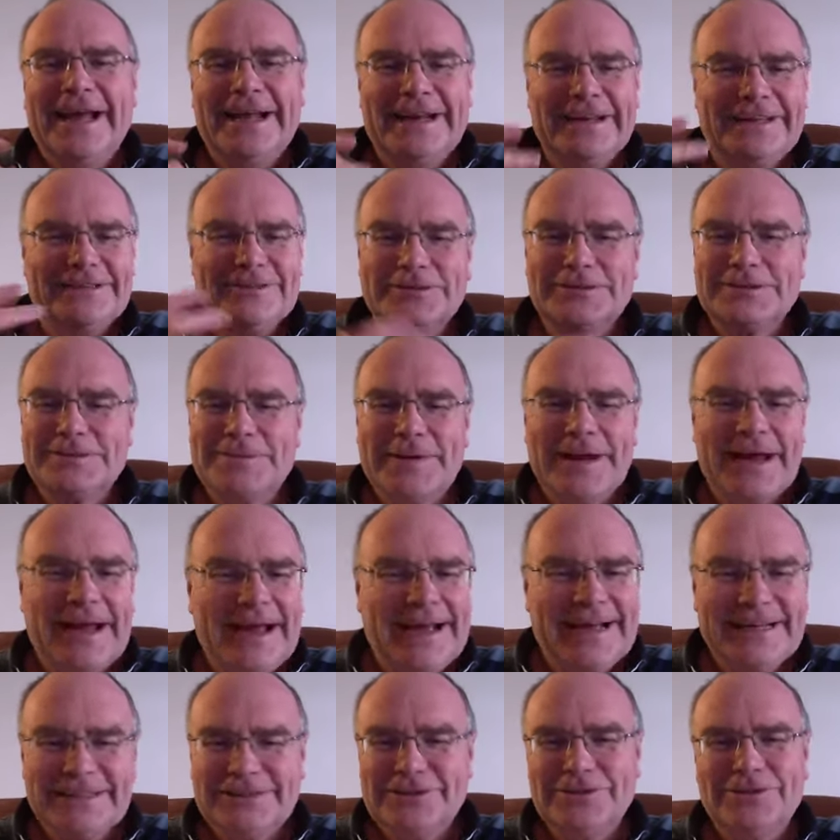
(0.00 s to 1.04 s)
And it talks about
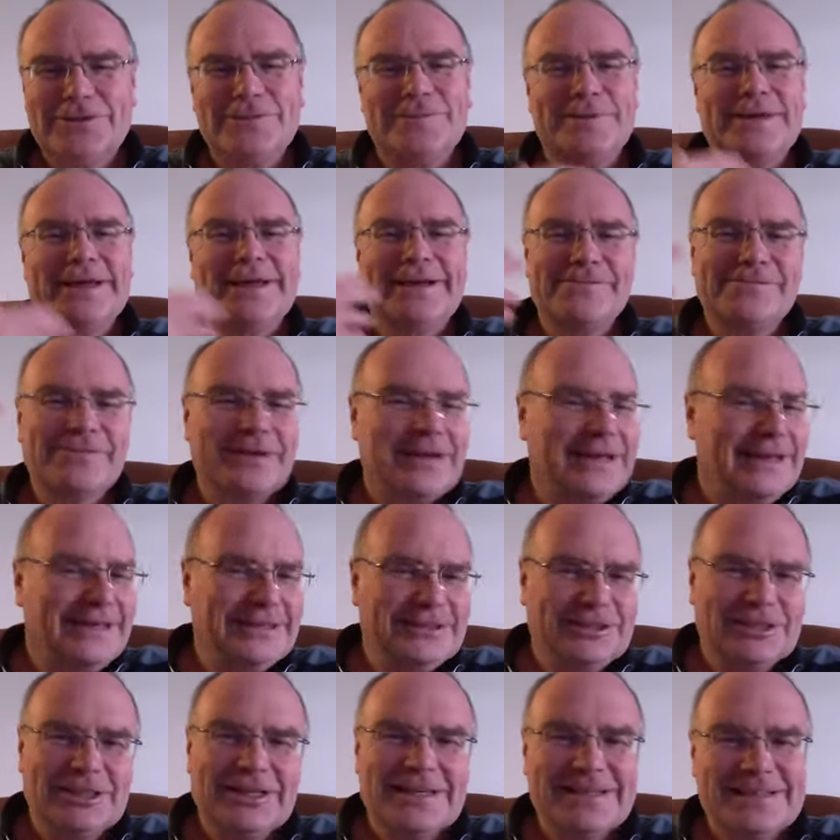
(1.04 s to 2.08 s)
our joy being
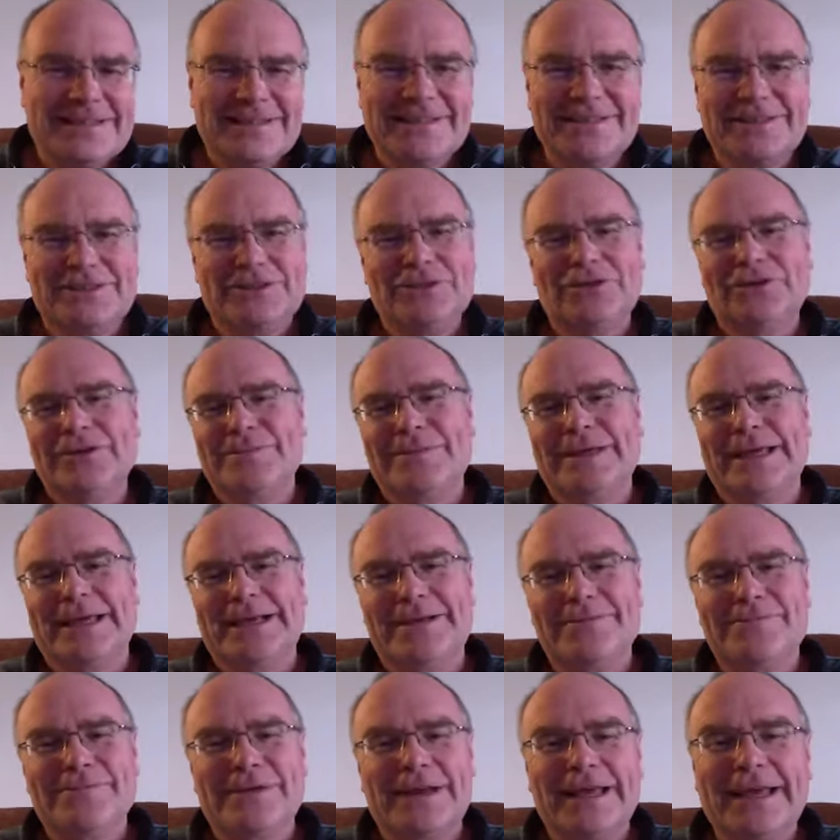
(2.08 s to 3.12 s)
complete, Jesus' joy being
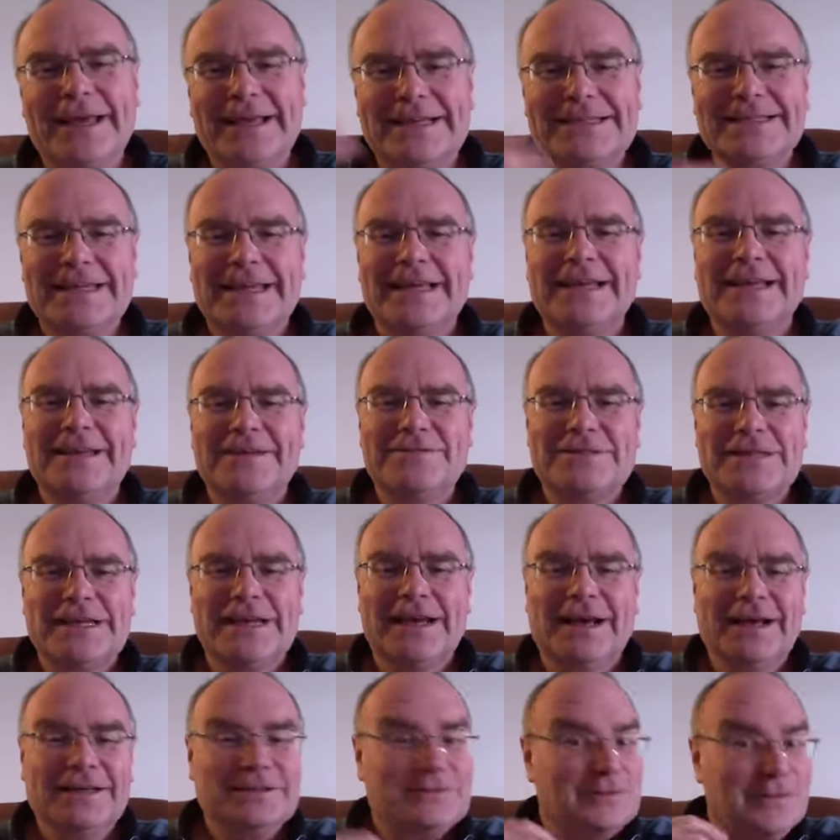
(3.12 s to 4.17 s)
complete as he lives
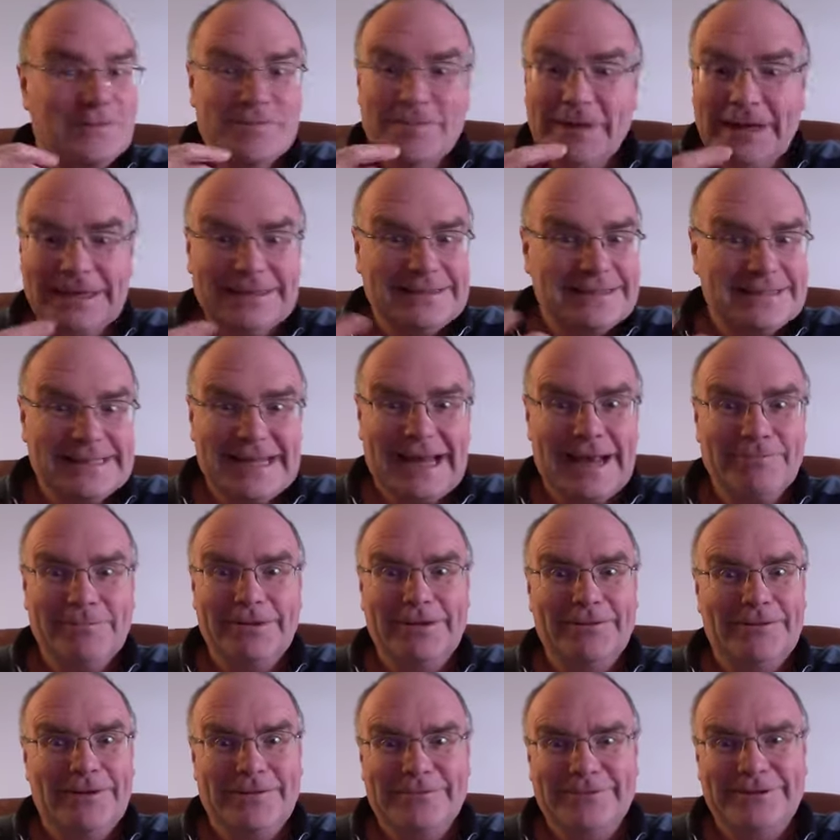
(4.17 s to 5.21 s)
in us. It makes us
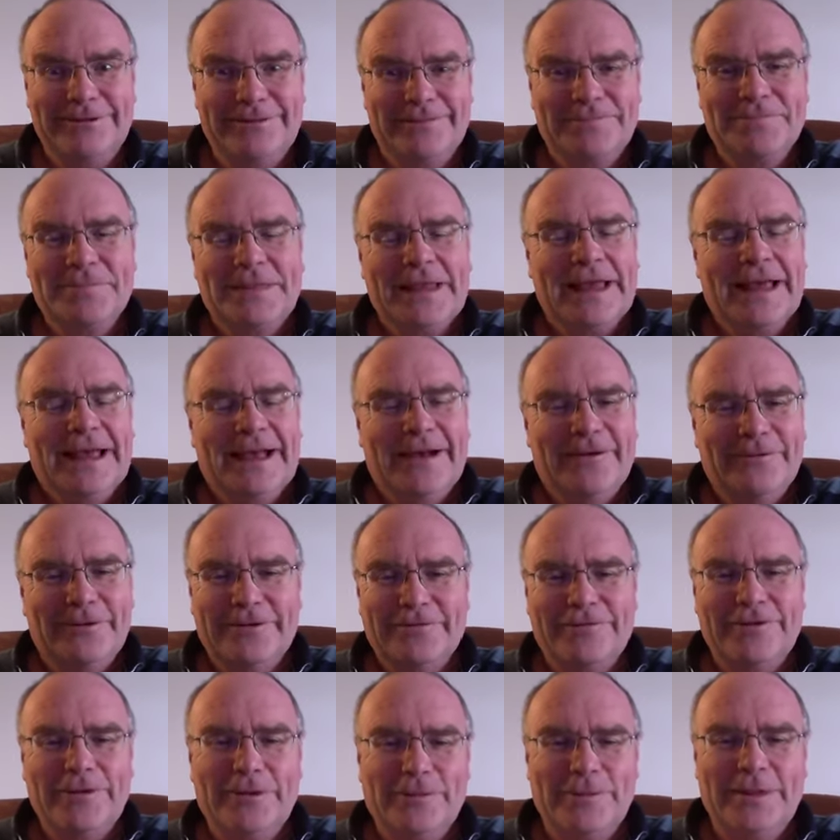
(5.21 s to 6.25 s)
happy when
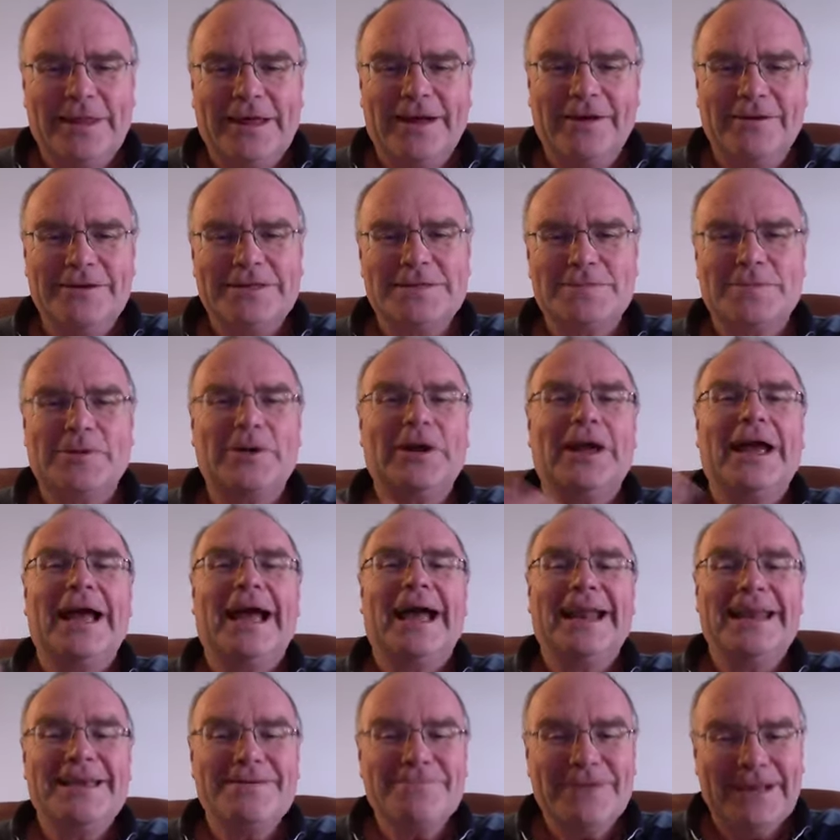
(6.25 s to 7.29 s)
we're filled with the Holy Spirit,
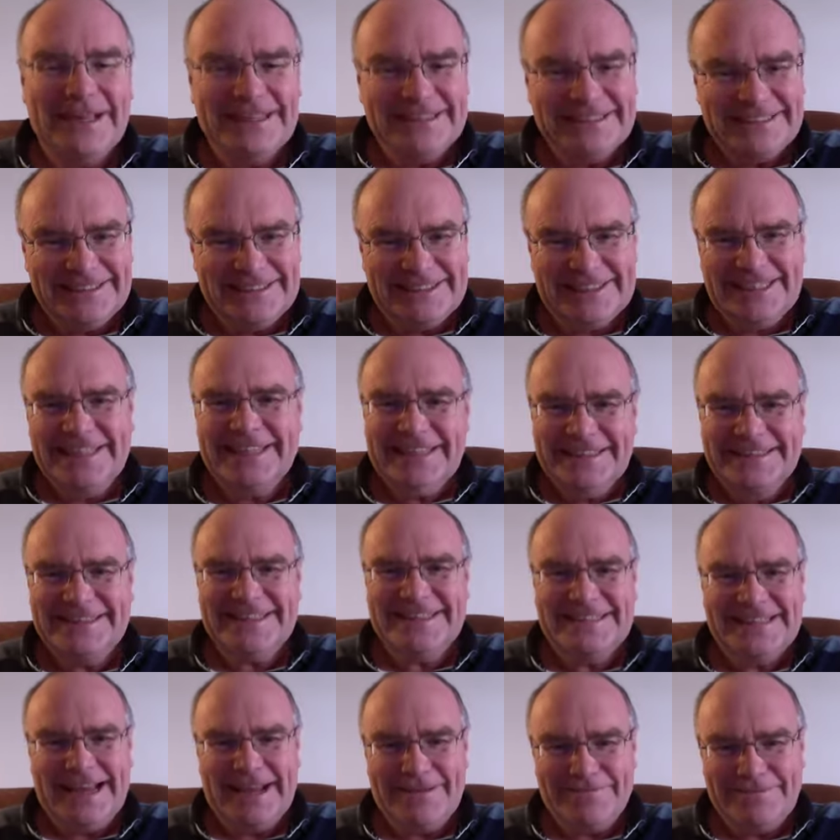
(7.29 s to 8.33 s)
and it makes
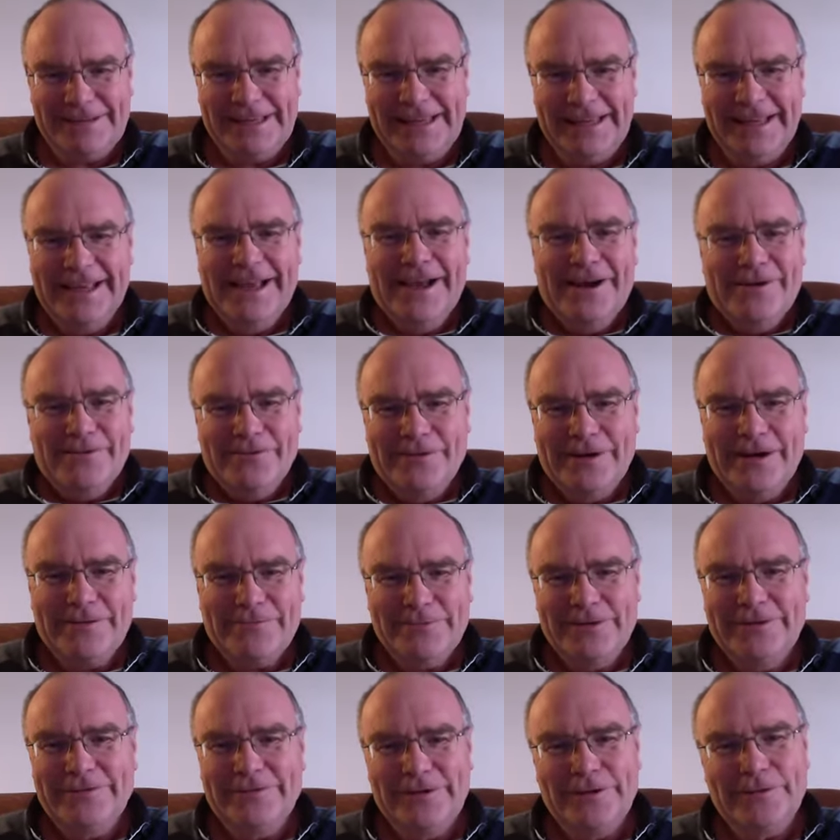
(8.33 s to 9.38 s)
Jesus happy when
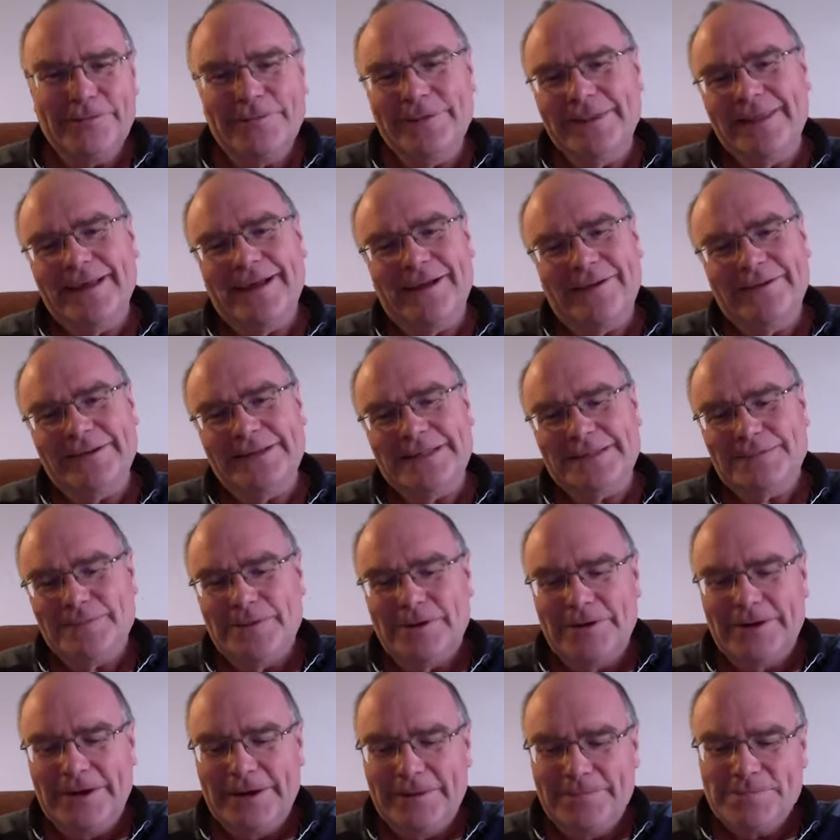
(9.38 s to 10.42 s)
we're filled with the Holy
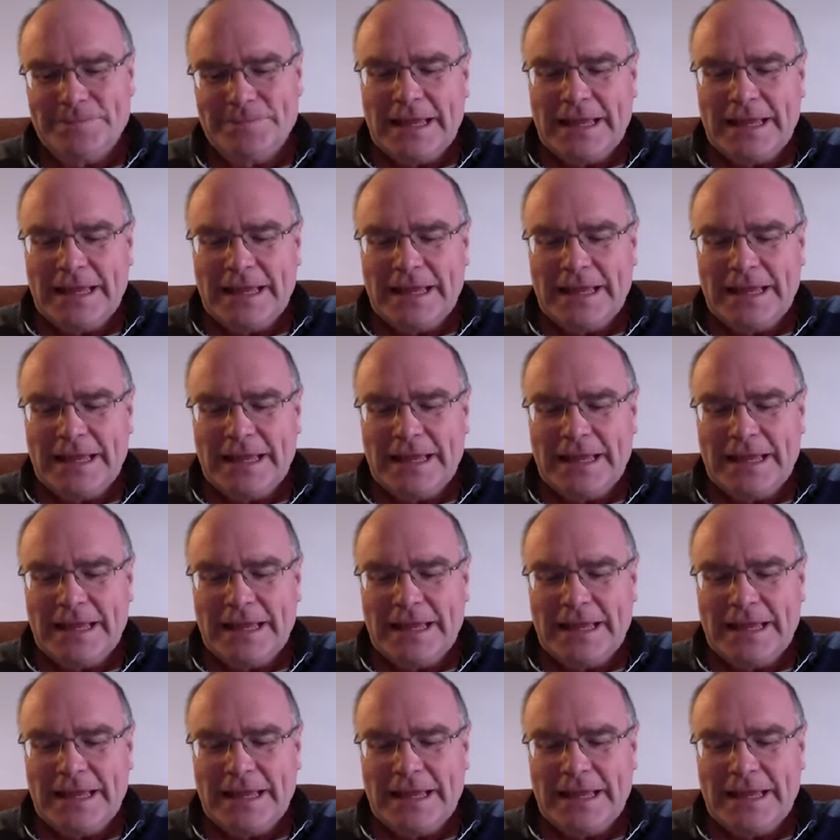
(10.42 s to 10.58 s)
Spirit.